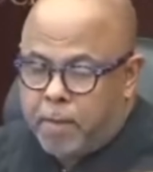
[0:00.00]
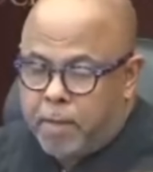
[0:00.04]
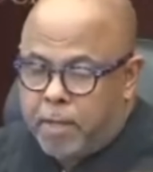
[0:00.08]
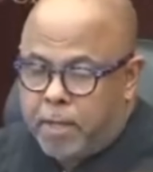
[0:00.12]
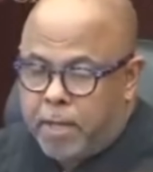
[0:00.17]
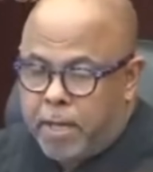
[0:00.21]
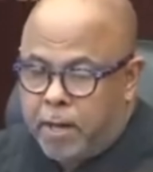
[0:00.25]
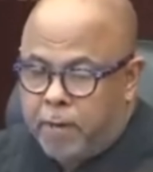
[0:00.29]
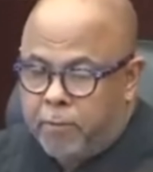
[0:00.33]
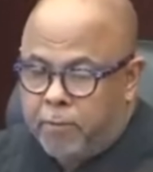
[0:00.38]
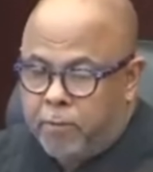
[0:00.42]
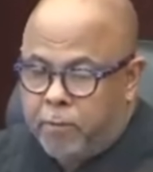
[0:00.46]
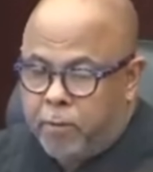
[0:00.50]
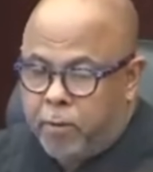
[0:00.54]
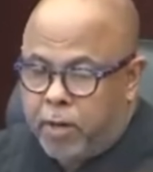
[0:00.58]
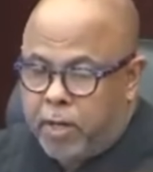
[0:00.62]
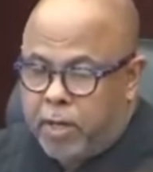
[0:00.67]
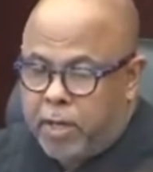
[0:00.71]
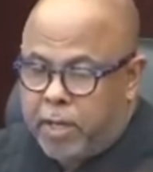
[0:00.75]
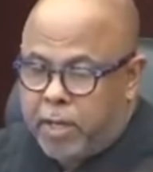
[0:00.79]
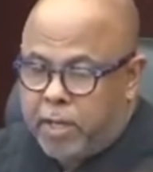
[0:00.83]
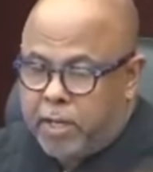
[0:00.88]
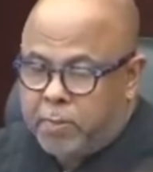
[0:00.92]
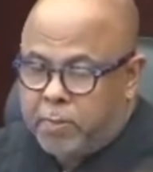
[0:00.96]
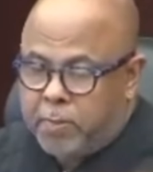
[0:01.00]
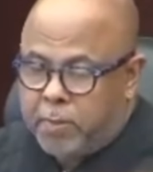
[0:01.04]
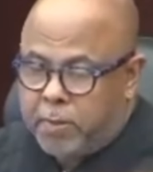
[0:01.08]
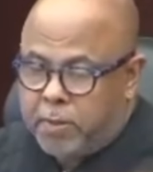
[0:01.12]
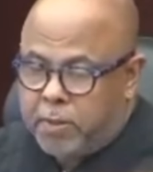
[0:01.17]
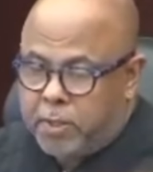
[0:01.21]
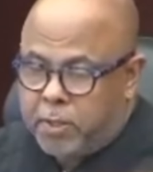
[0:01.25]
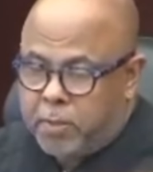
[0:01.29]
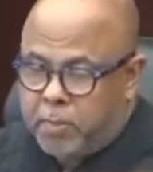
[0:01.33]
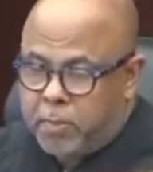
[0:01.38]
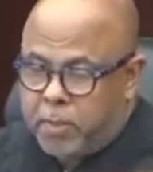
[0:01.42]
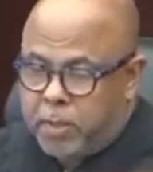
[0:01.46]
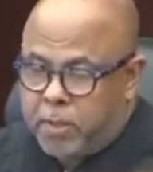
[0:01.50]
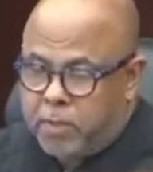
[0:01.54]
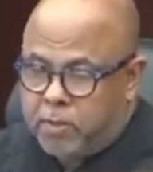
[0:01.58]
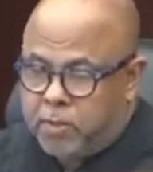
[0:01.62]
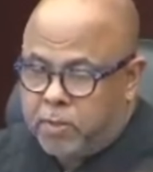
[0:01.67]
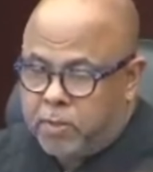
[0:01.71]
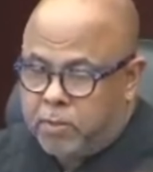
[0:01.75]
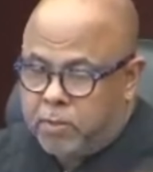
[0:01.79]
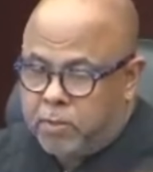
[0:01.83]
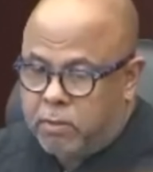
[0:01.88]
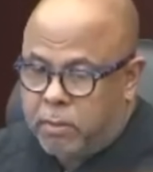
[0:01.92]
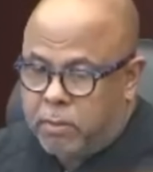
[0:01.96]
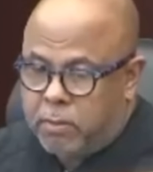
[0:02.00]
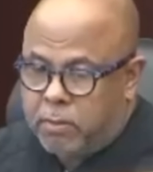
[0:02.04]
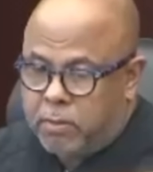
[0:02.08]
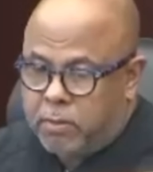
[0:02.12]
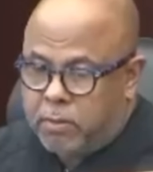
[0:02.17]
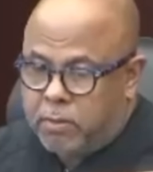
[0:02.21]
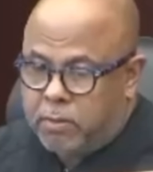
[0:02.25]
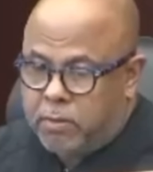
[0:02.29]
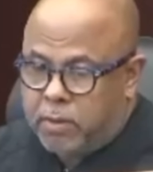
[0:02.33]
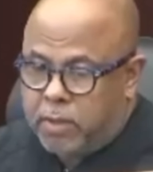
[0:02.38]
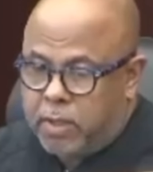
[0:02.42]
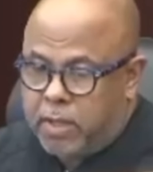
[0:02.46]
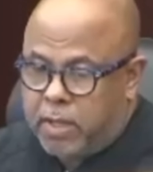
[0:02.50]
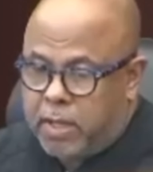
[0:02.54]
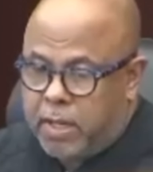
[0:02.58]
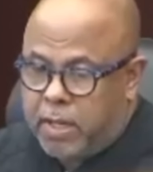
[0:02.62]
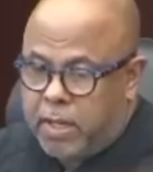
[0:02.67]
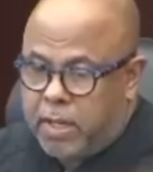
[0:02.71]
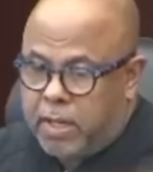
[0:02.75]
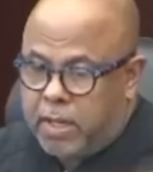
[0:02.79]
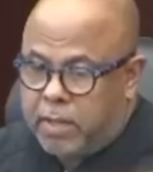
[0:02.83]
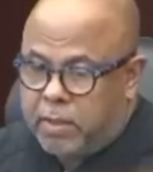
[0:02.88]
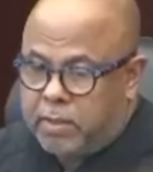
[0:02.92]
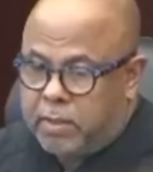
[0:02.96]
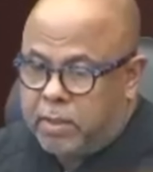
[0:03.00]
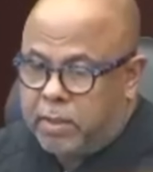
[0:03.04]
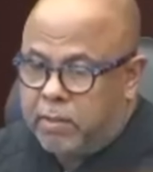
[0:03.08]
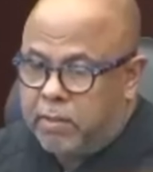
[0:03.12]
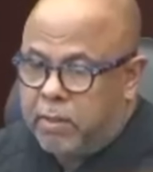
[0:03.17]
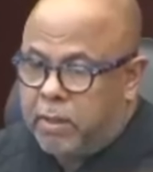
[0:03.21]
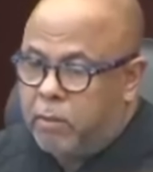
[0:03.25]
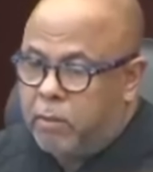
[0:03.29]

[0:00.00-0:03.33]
Count 48 is participation in criminal street gang activity,